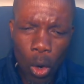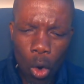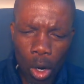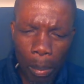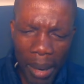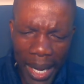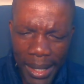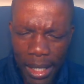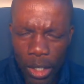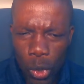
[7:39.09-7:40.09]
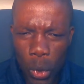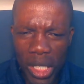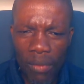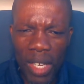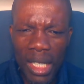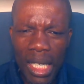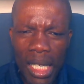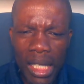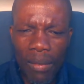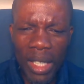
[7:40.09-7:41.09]
on +27
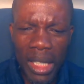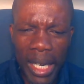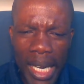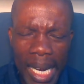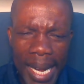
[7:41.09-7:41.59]
73